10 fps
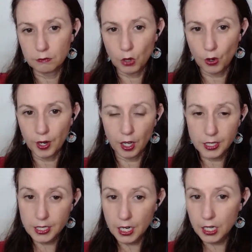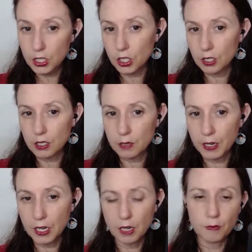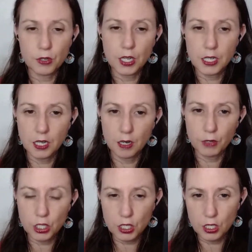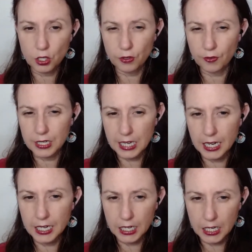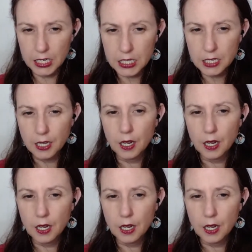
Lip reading: already on stage and speaking and presenting, but just in terms of attendees,